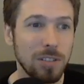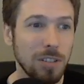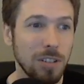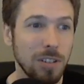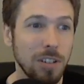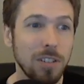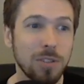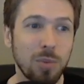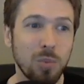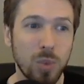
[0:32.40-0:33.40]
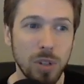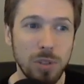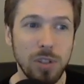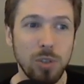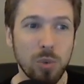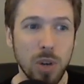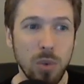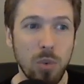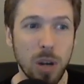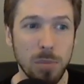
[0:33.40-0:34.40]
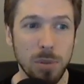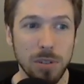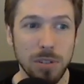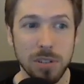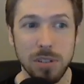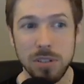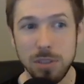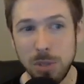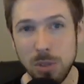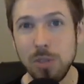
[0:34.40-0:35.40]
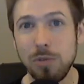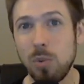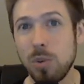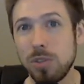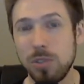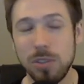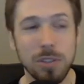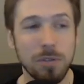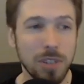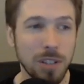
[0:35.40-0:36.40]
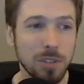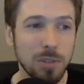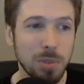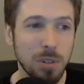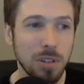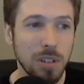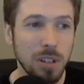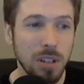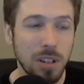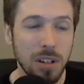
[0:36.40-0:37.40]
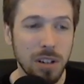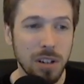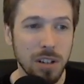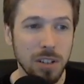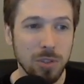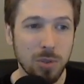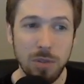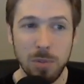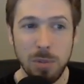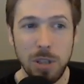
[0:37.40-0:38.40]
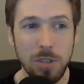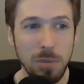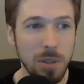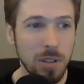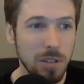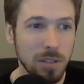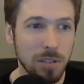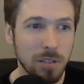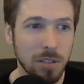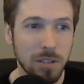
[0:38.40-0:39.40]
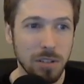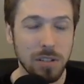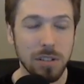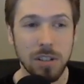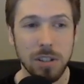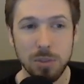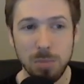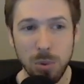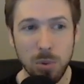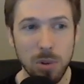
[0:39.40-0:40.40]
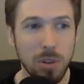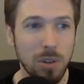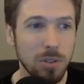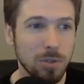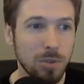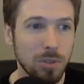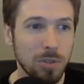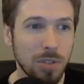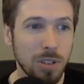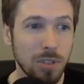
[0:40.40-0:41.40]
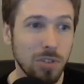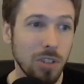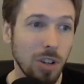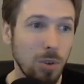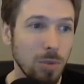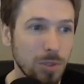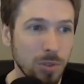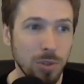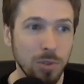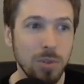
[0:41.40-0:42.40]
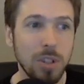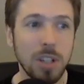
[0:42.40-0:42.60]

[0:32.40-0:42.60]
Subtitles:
it is a really great weapon, especially for certain events. But it's great for PvP and explore all sorts of things, delves too,